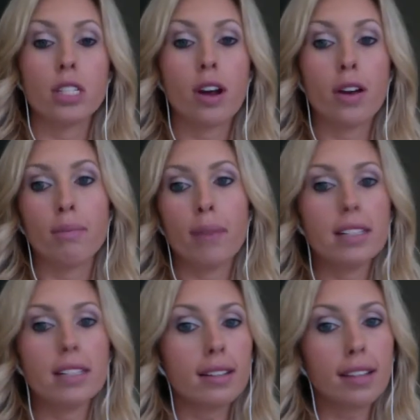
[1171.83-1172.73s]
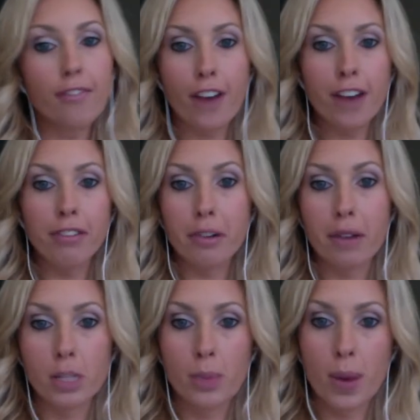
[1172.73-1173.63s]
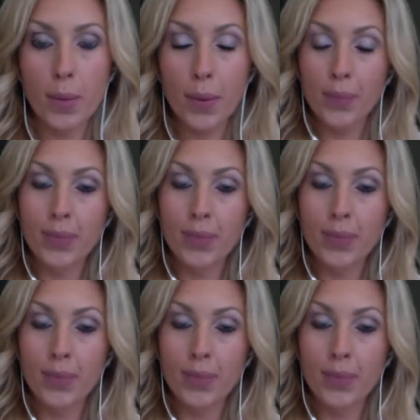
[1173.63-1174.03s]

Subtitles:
start basically friend request people.